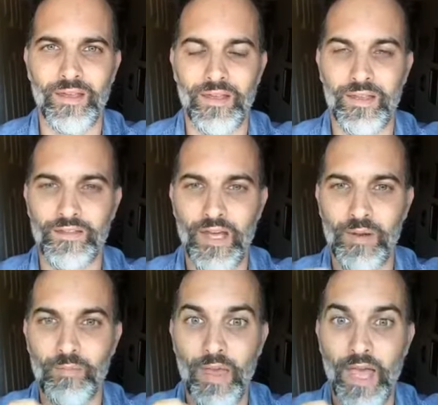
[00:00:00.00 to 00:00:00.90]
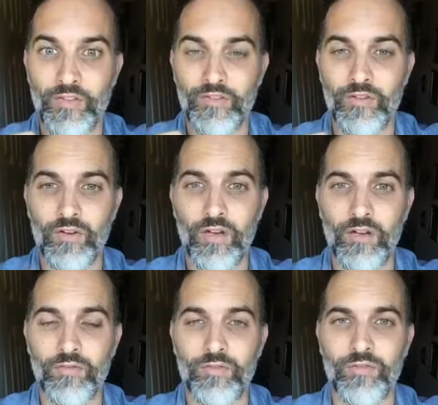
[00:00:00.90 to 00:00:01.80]
is not a master
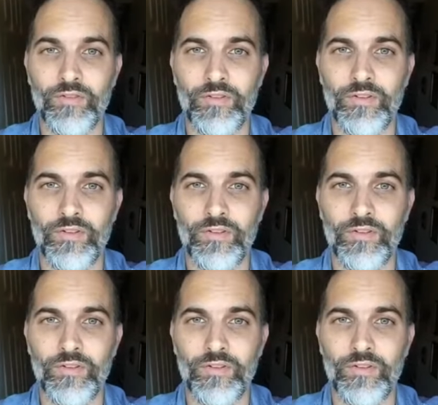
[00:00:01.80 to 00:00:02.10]
of